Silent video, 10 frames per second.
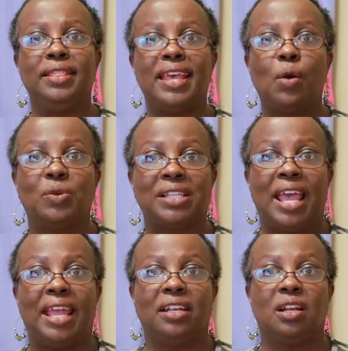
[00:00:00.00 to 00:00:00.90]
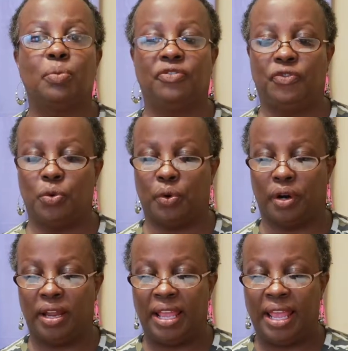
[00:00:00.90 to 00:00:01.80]
That was hack number
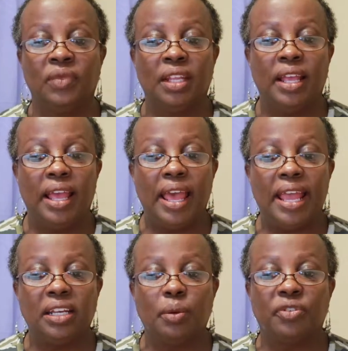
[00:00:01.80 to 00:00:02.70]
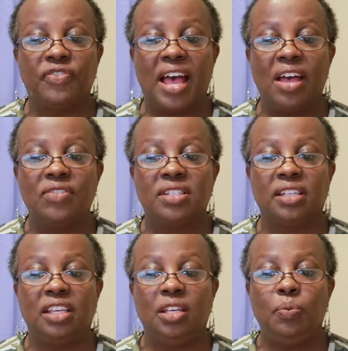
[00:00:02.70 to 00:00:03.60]
4. Hack number 5 is
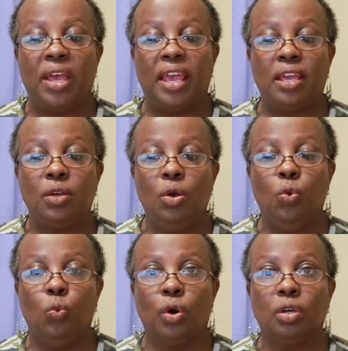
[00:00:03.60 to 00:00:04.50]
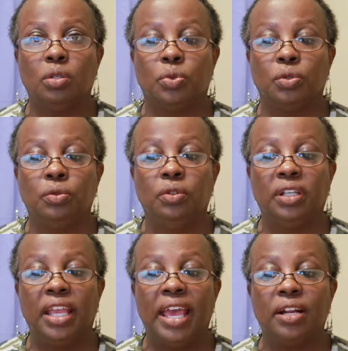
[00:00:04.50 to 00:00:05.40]
to keep a workable,
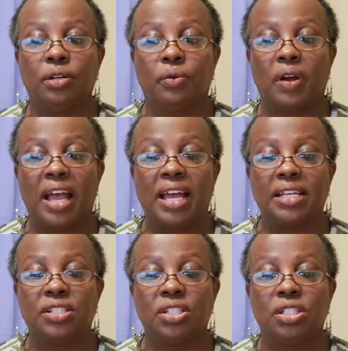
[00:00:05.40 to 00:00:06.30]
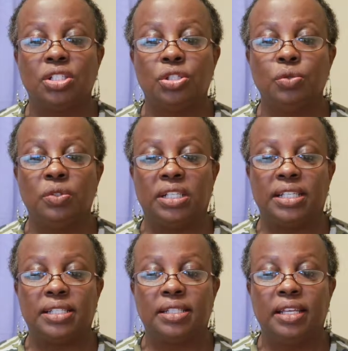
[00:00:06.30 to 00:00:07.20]
categorized to-do
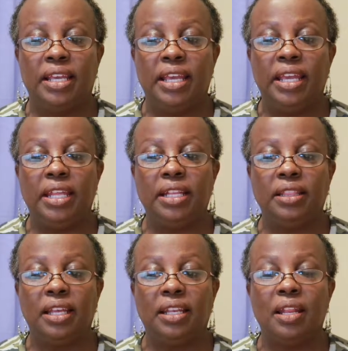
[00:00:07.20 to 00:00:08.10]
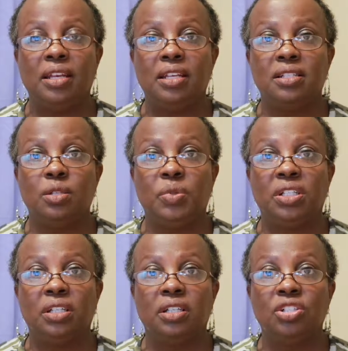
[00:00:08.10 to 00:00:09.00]
list. Anything that needs to
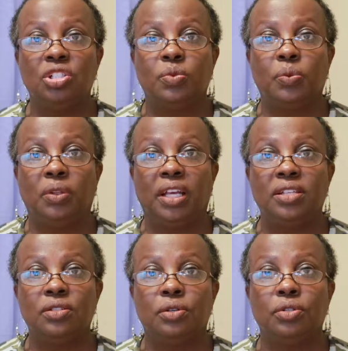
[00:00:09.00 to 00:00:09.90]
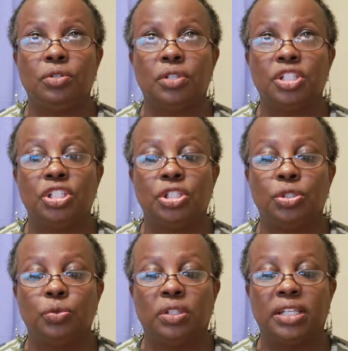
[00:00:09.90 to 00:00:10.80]
be done should be placed on your
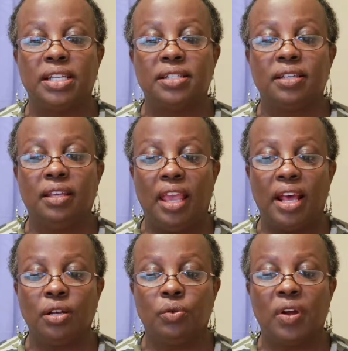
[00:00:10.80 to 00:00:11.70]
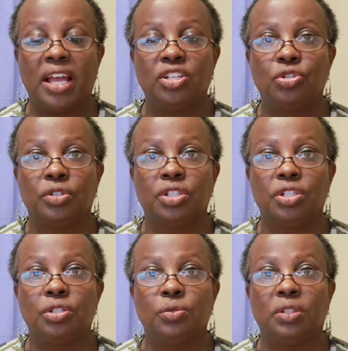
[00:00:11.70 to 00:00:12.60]
to-do list. Categorize your
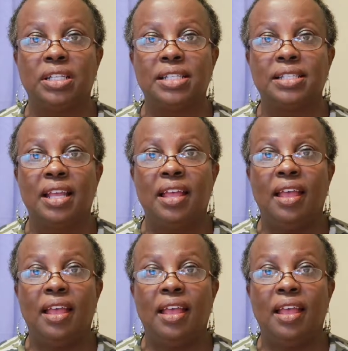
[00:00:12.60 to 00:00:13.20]
to-do list.